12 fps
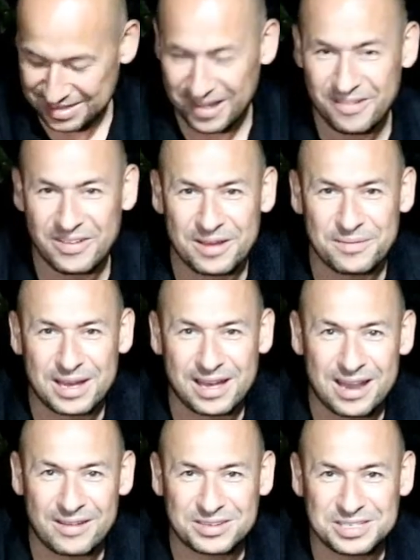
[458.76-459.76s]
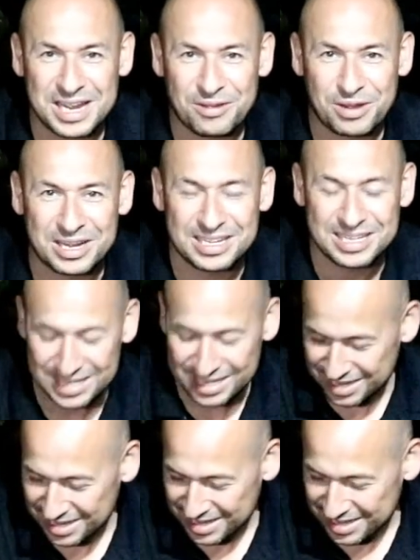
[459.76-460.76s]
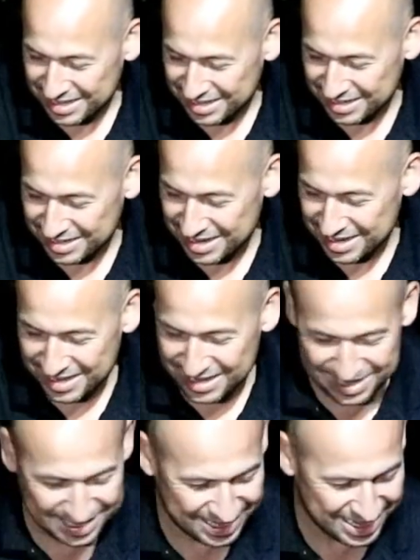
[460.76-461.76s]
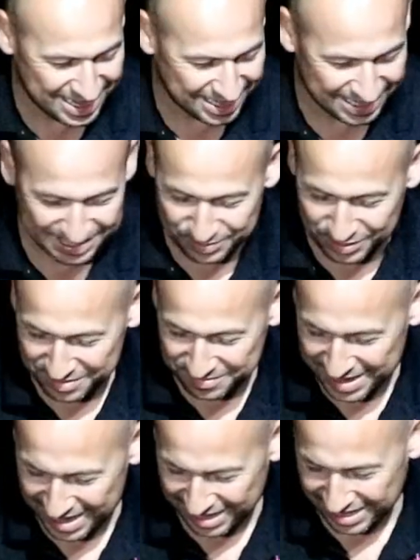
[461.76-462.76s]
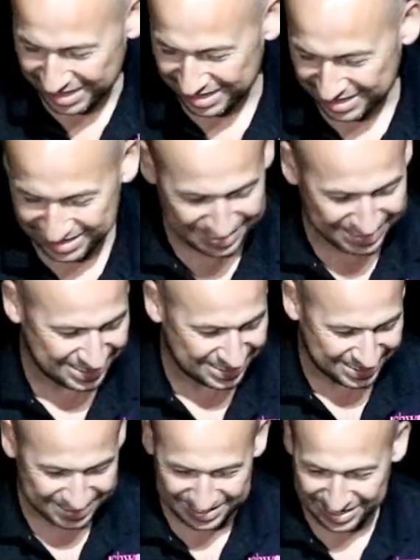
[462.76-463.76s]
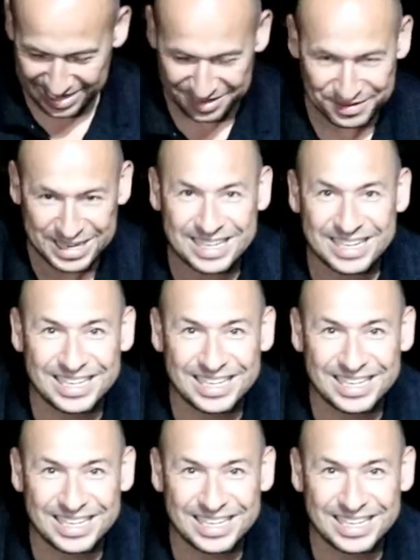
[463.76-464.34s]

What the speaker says: I think I better go and have a shower. And yeah, let's put him back. See you later, mate.